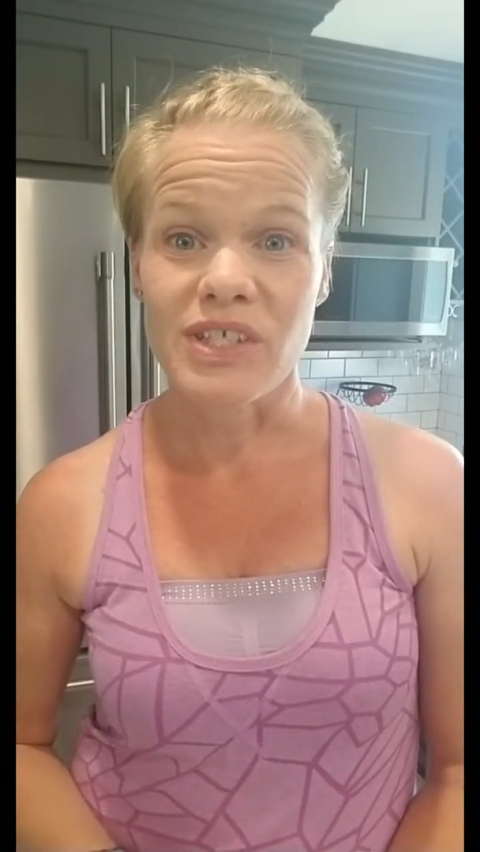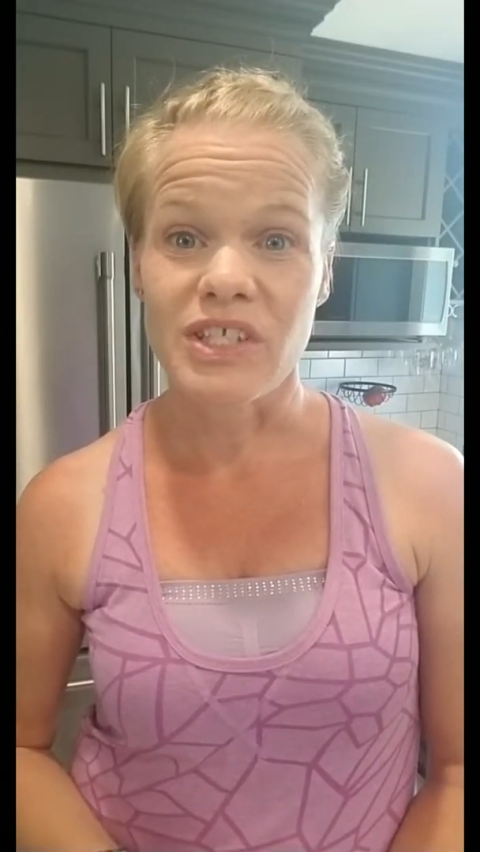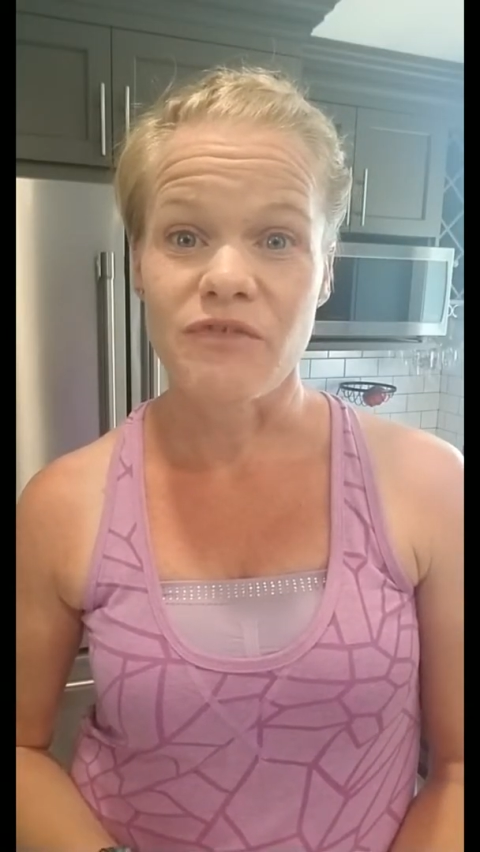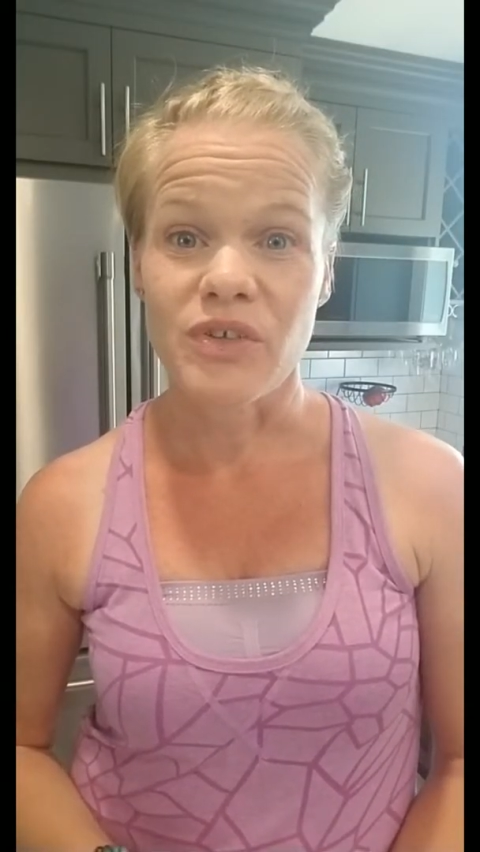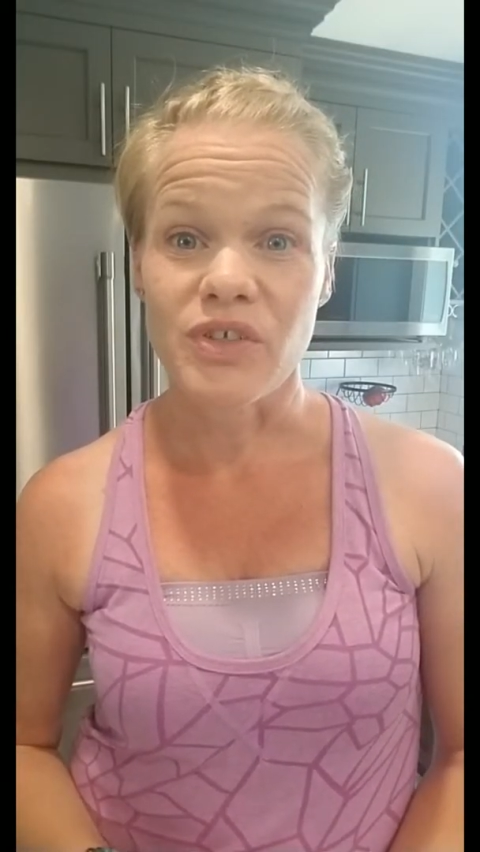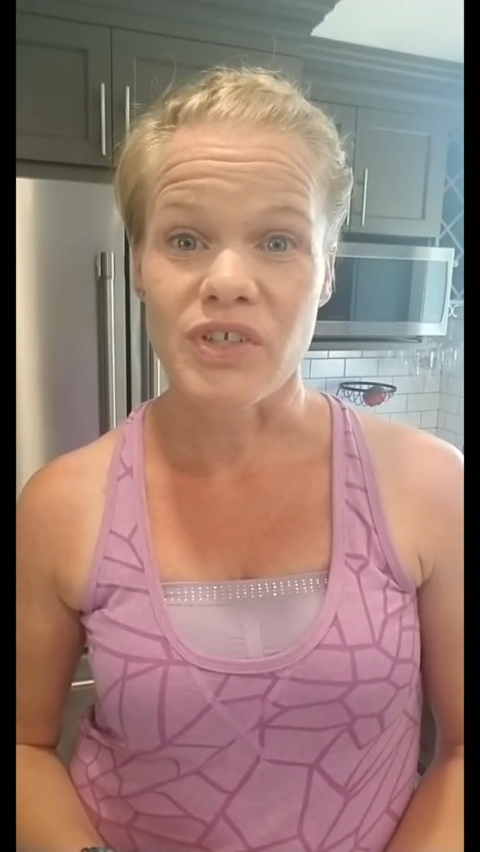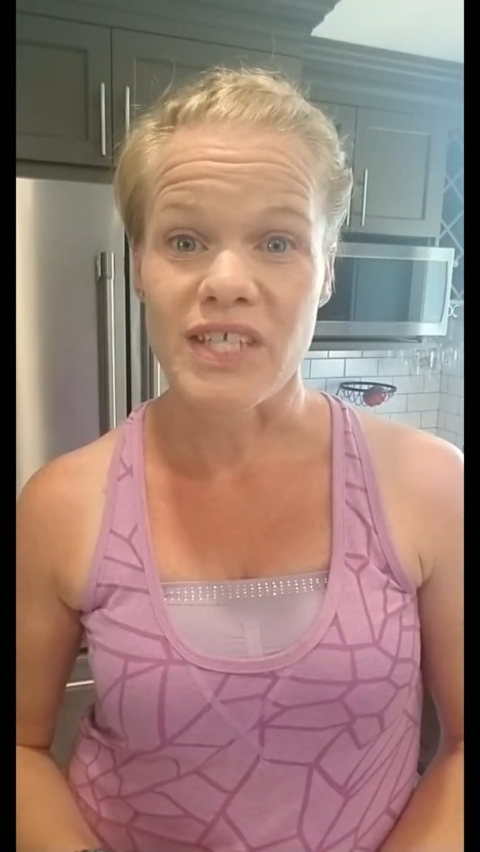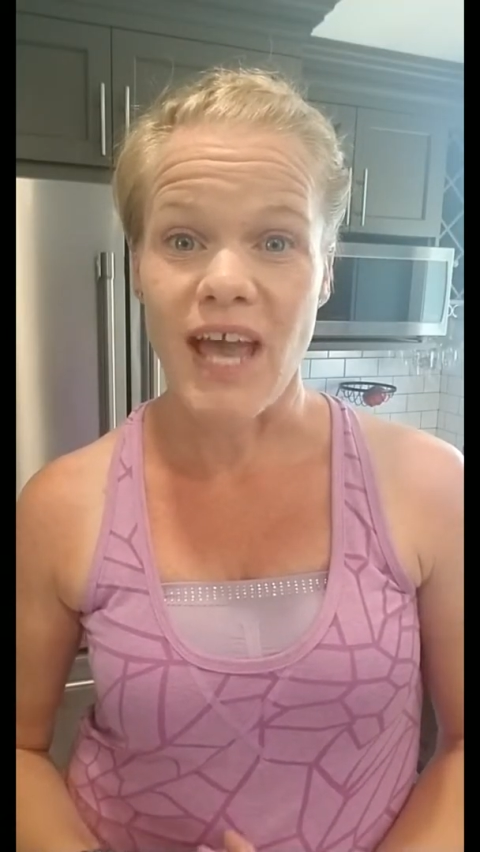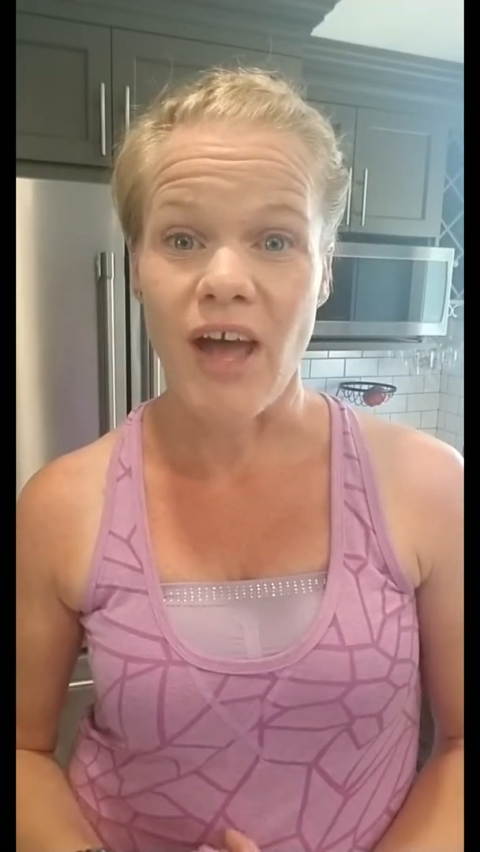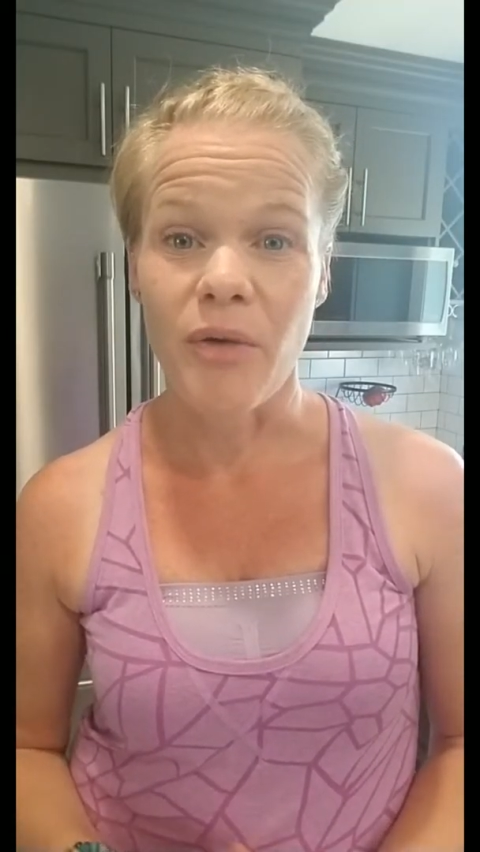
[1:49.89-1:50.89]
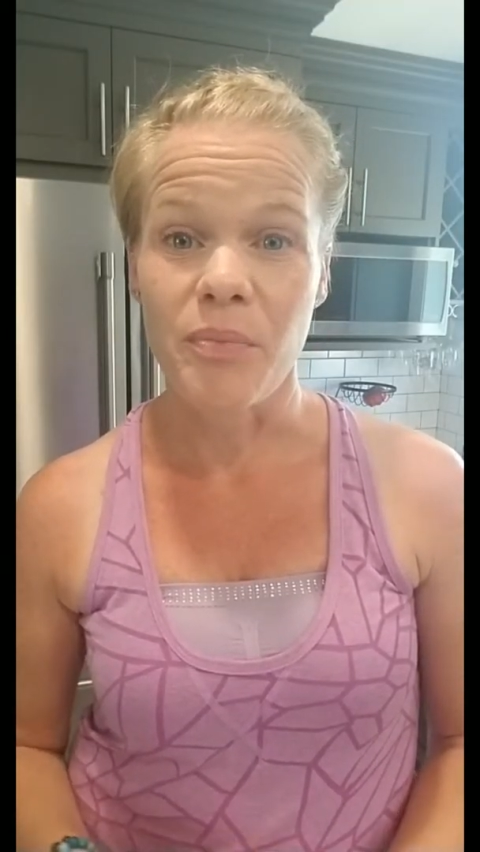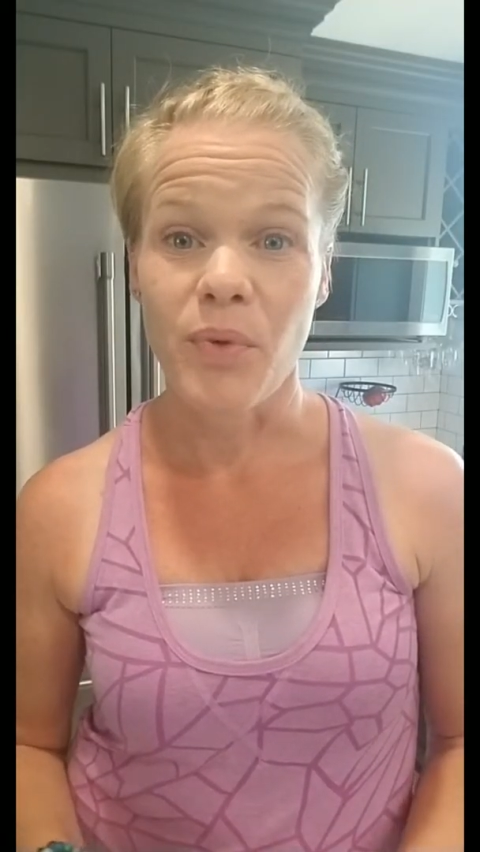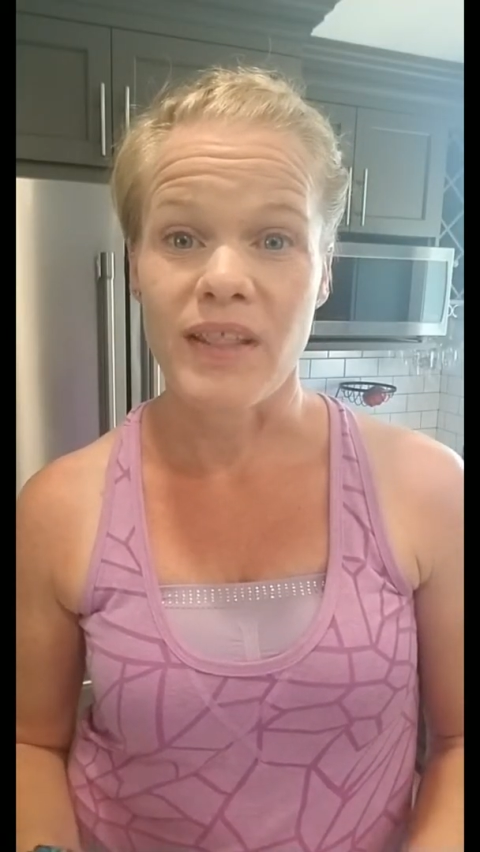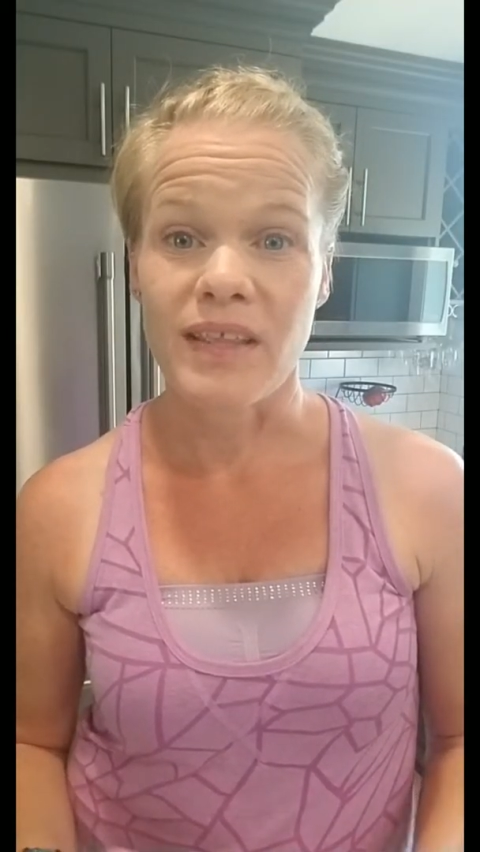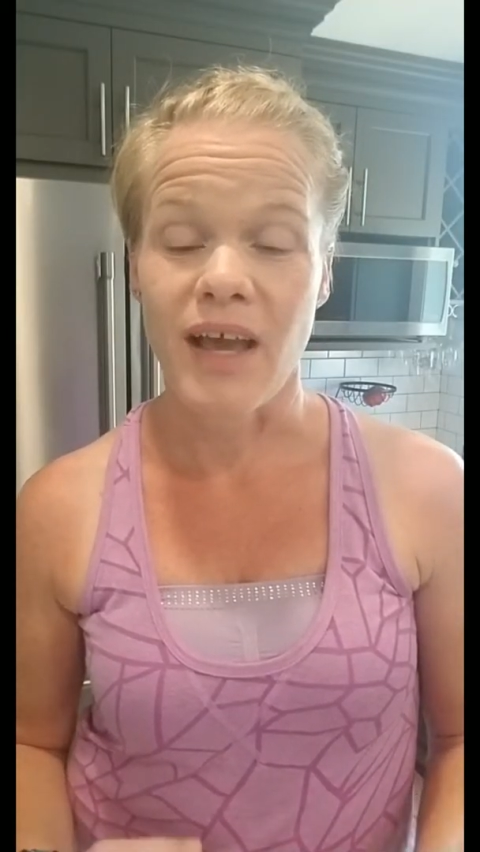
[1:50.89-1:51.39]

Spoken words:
diffuser to help with